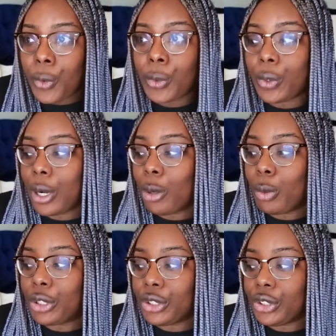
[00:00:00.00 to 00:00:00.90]
or
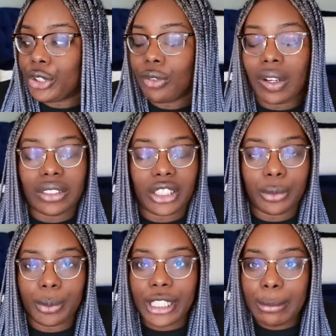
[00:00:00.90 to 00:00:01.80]
when you're around
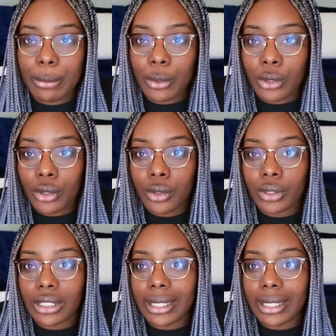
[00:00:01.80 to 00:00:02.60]
other people,